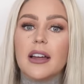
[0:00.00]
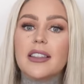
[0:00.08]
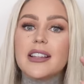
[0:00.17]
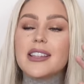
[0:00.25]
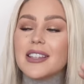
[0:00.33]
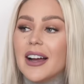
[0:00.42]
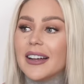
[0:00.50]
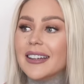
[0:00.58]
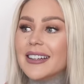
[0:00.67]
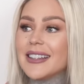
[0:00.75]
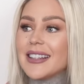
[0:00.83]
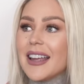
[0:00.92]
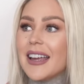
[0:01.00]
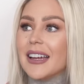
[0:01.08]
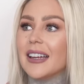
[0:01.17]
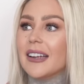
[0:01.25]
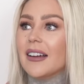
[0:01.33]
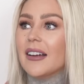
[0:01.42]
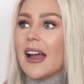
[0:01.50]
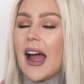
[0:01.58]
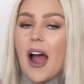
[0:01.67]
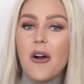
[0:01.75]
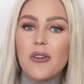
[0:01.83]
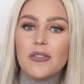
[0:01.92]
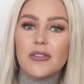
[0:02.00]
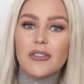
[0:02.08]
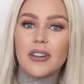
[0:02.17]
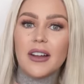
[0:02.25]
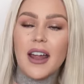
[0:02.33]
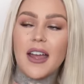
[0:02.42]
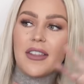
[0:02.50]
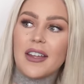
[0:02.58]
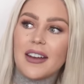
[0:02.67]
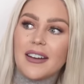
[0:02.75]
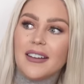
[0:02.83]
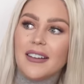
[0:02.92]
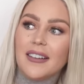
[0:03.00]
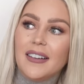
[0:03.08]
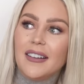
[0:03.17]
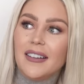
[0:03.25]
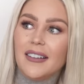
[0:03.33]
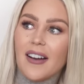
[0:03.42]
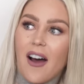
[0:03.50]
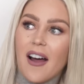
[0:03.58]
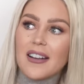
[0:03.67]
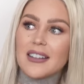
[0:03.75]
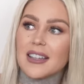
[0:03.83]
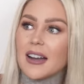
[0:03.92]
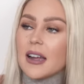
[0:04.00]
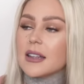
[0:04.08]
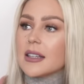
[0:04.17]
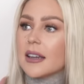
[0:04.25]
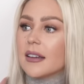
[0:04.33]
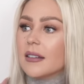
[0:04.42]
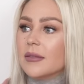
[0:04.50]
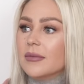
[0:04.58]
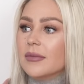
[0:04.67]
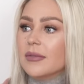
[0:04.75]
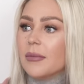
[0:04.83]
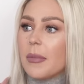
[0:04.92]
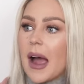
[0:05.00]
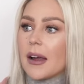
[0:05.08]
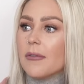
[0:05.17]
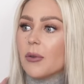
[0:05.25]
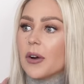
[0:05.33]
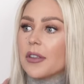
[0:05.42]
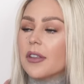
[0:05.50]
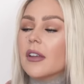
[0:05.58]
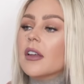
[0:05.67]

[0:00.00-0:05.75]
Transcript: Like the sun is like out and then not today. It's like back and forth.